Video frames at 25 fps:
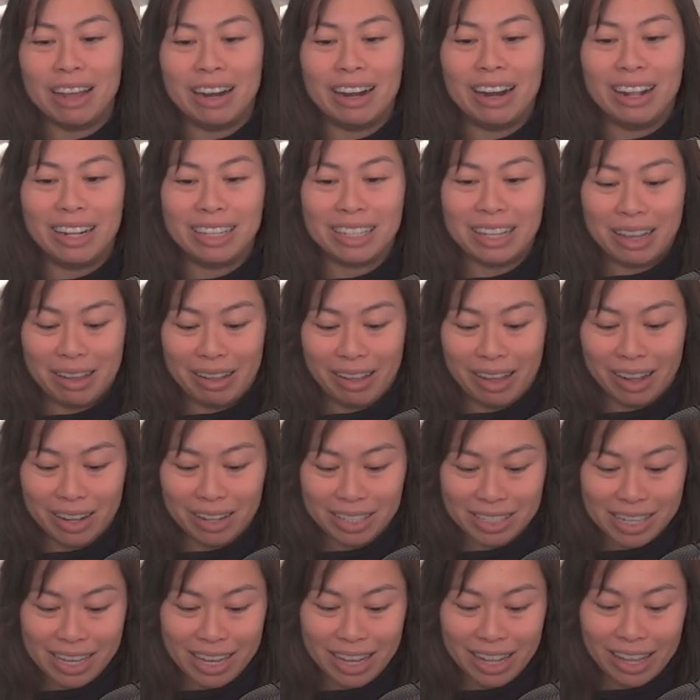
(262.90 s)
but I'll
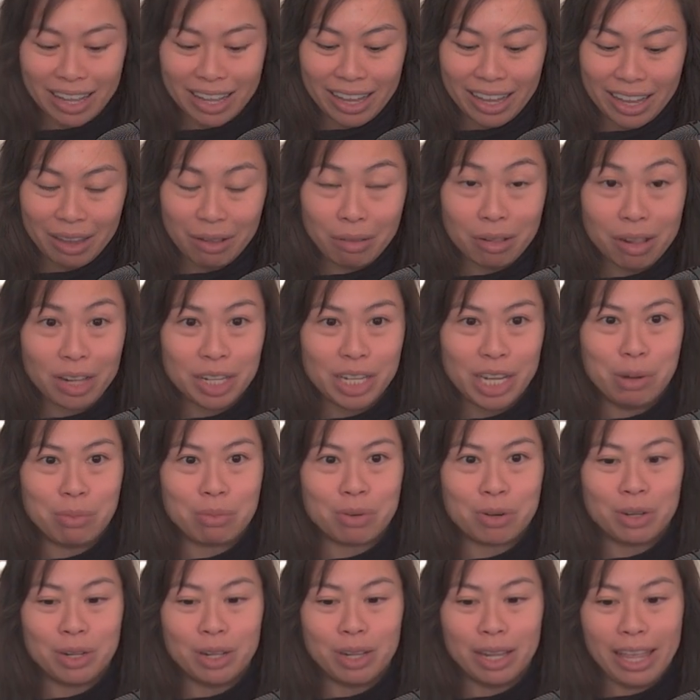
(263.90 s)
I'll say like
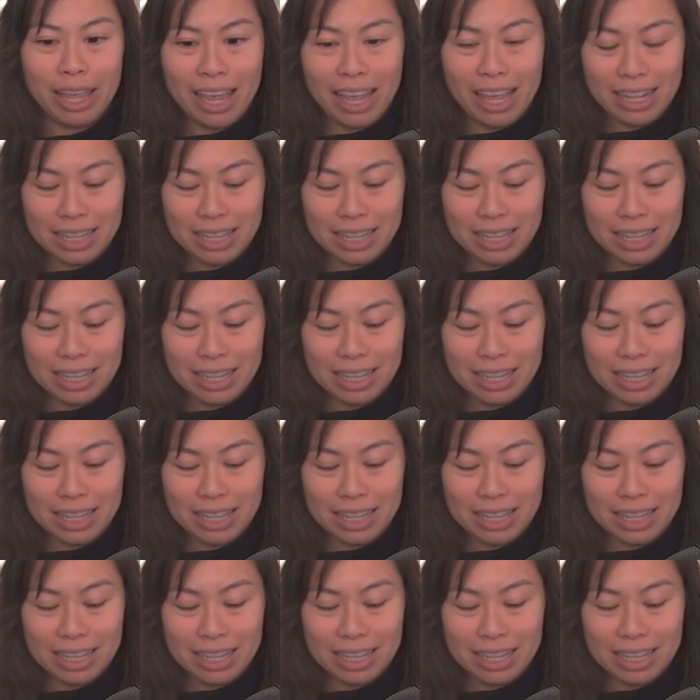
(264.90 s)
April